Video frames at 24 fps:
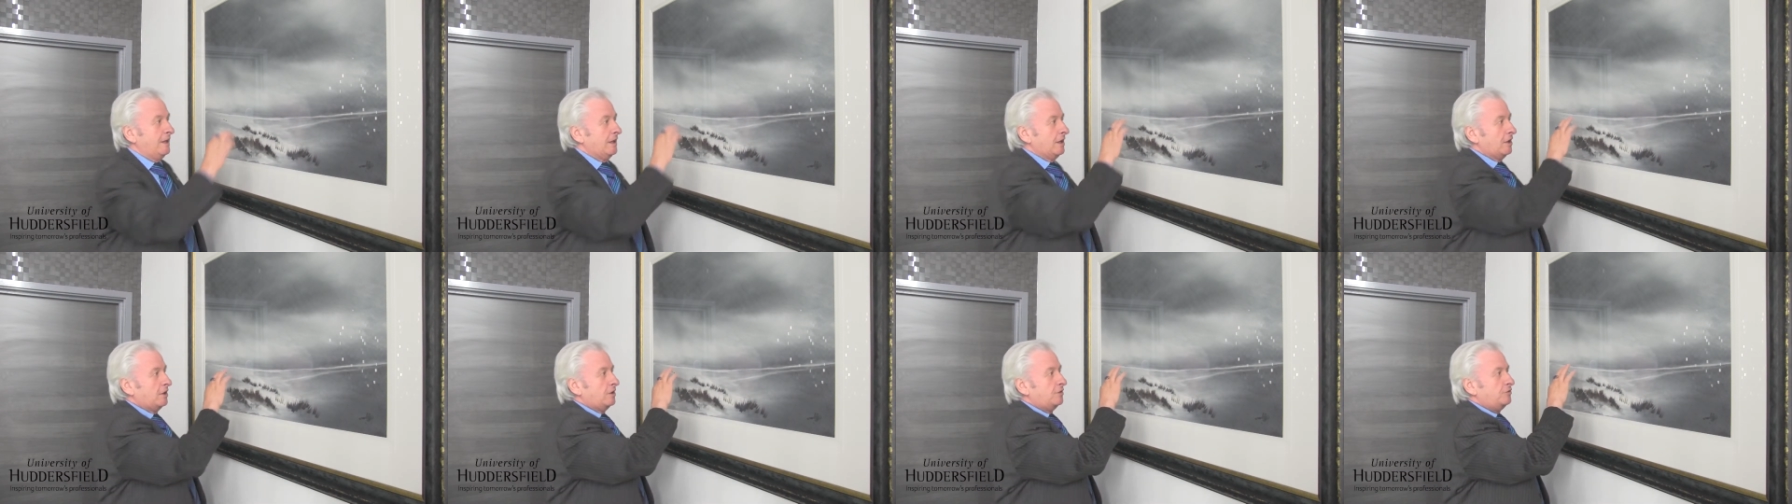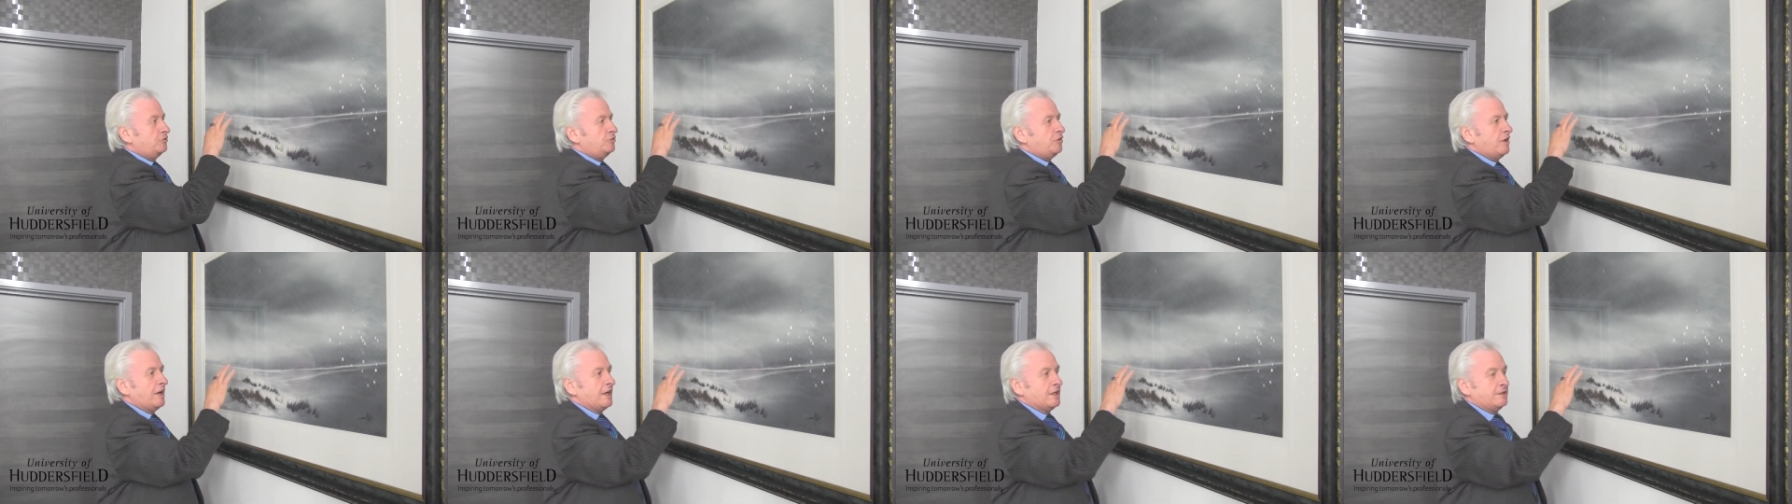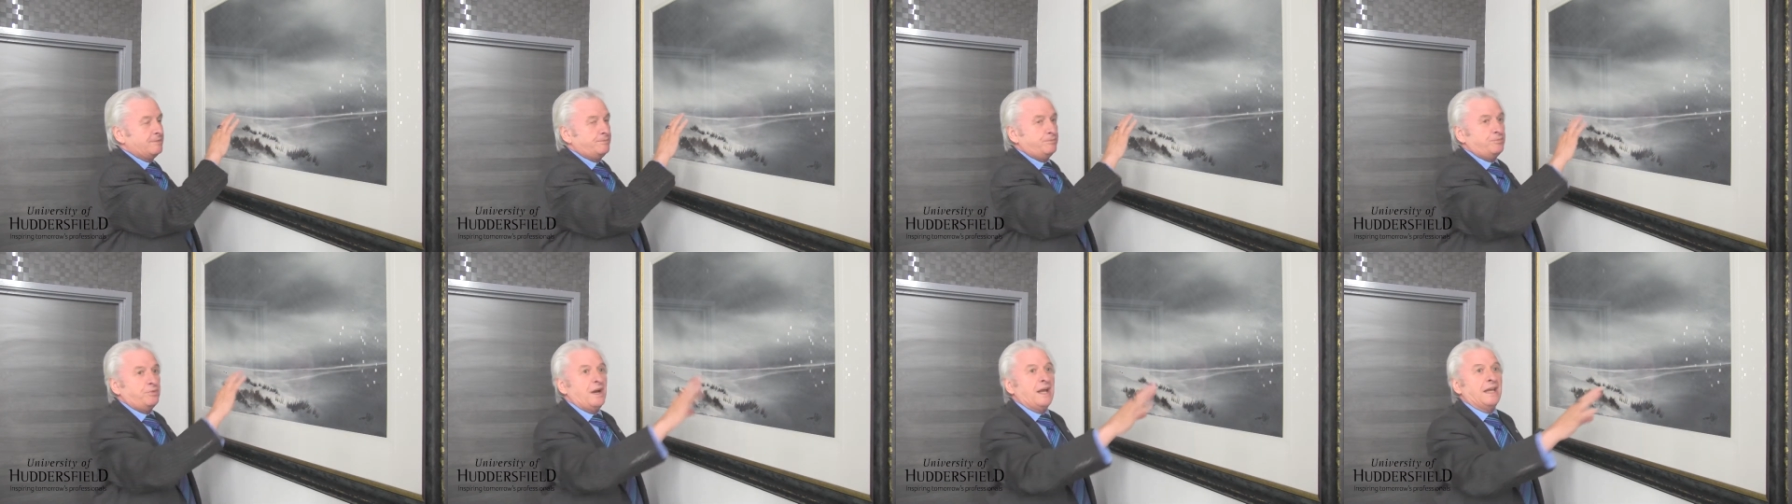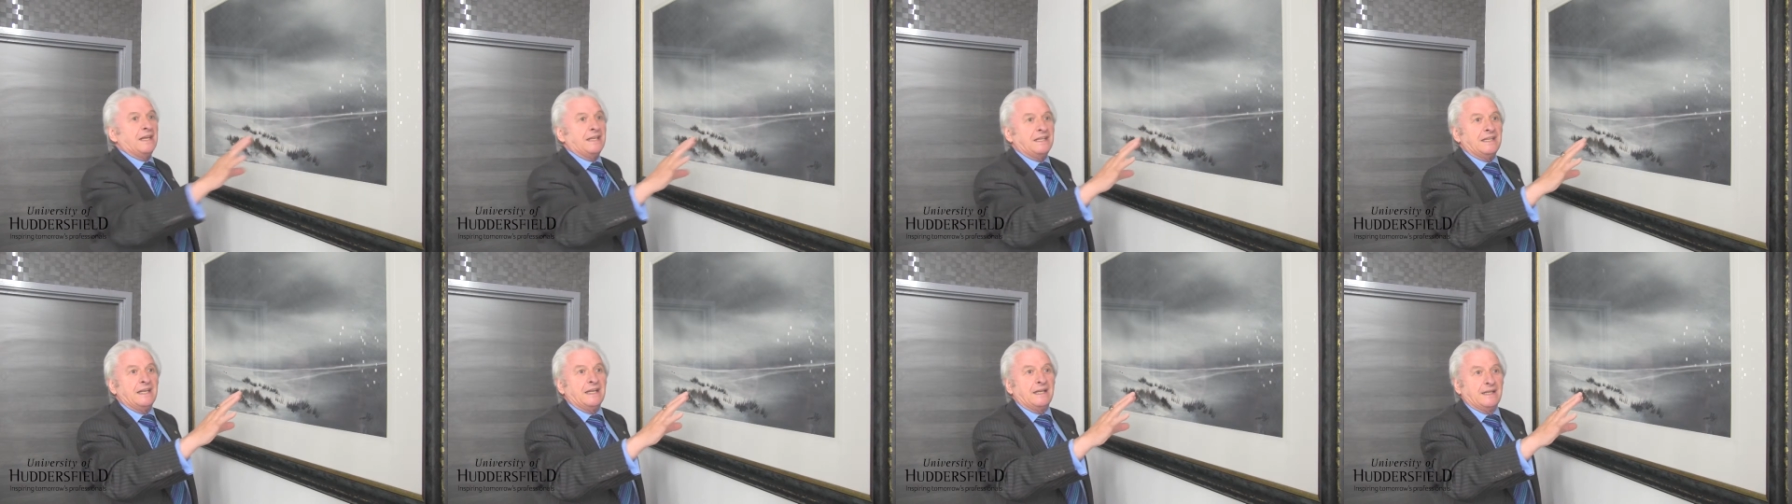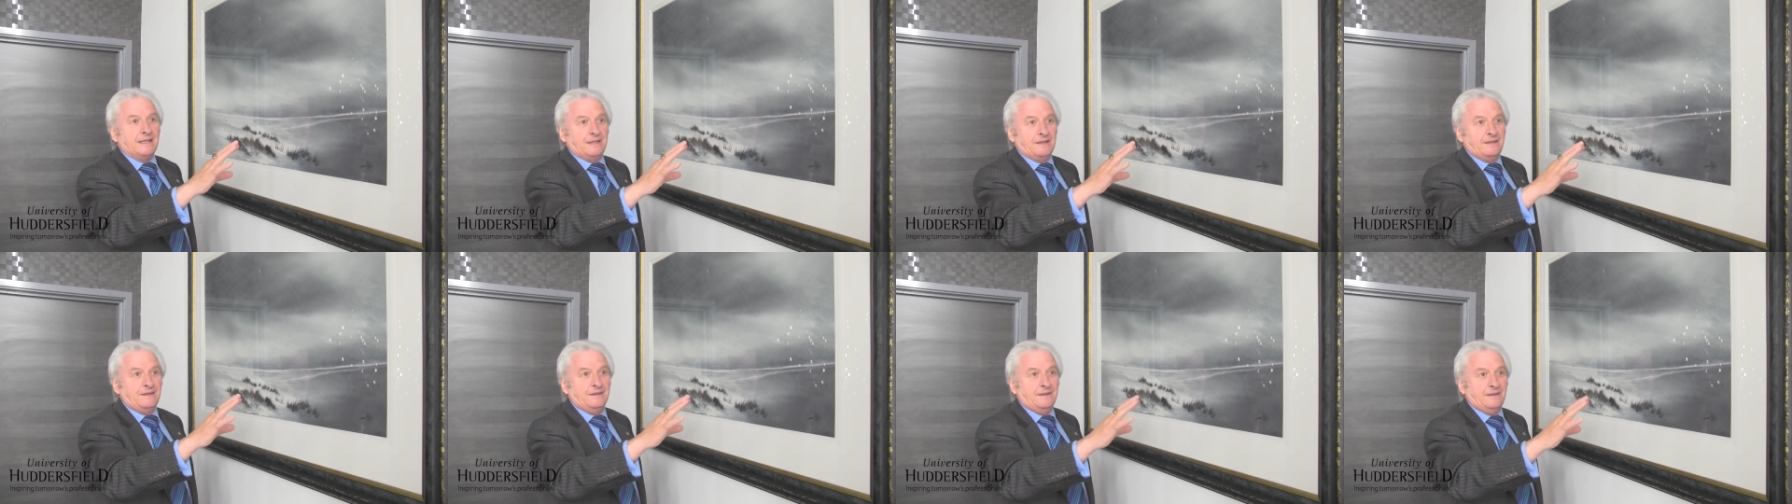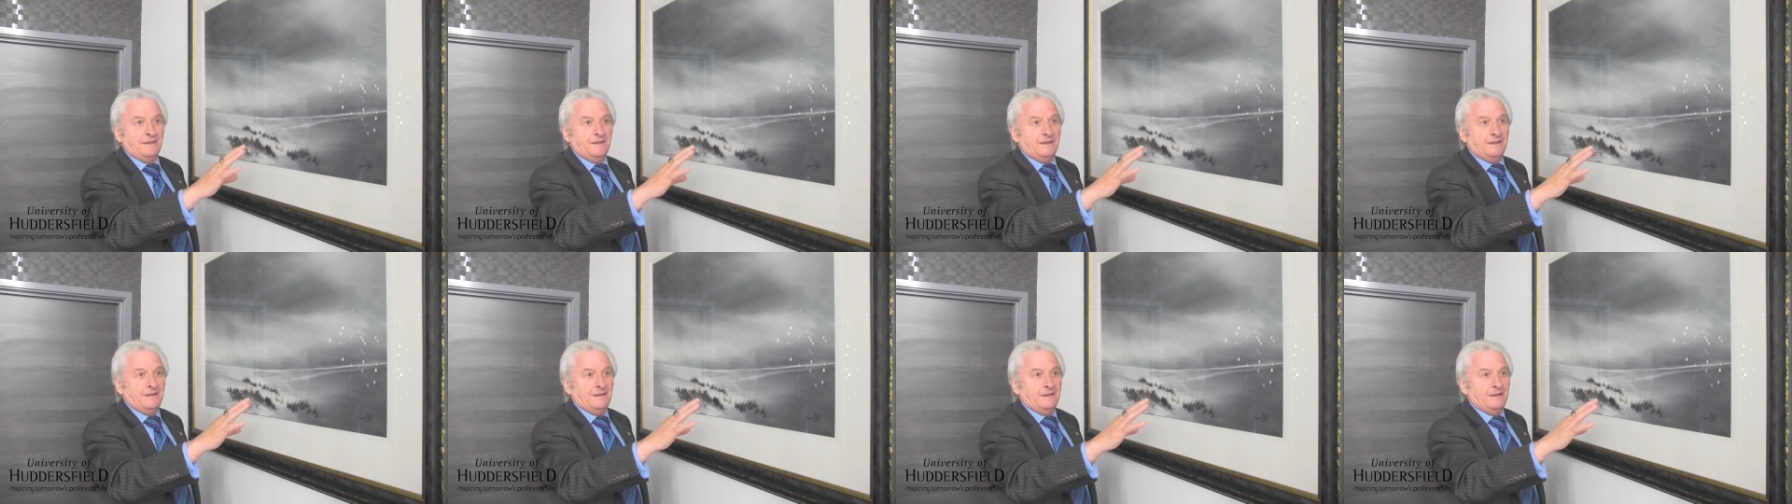It dries bright yellow.
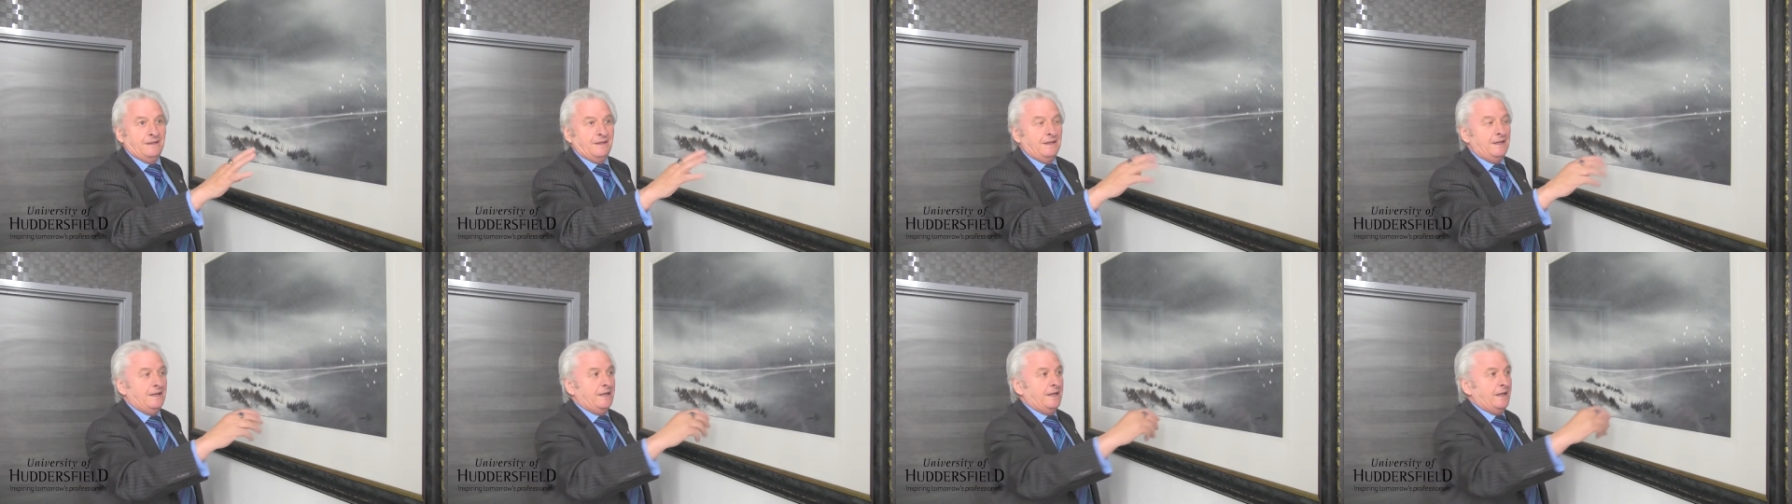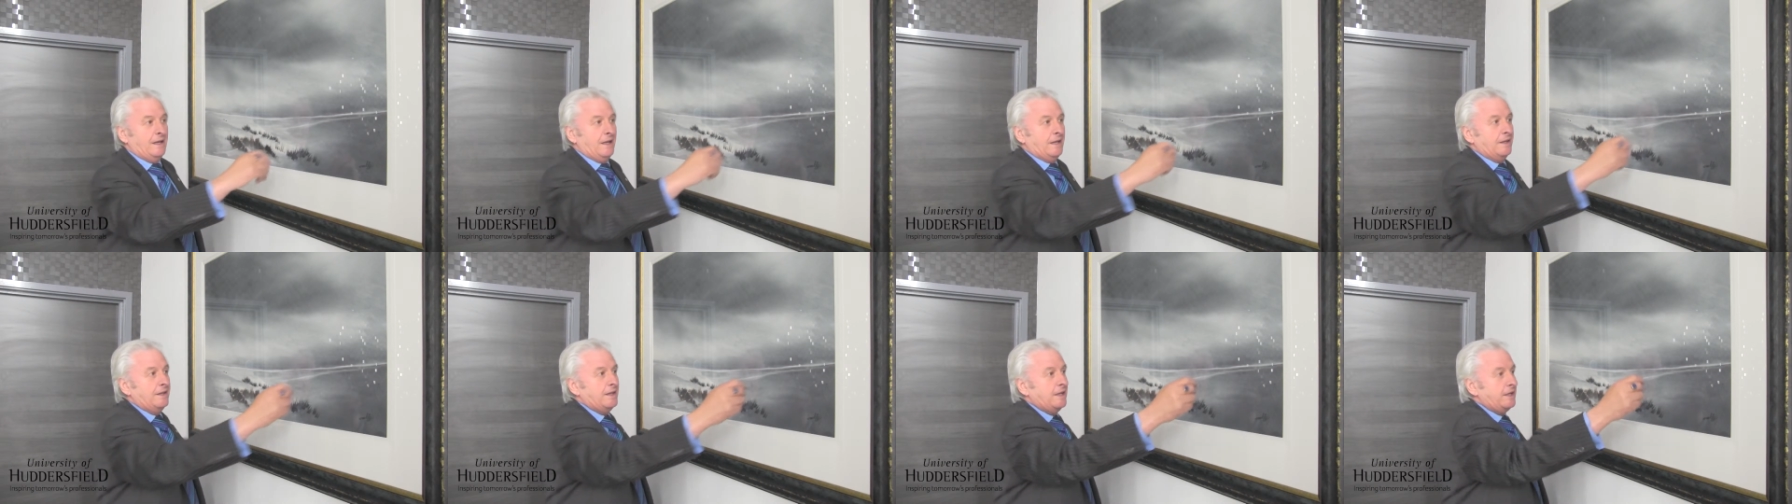And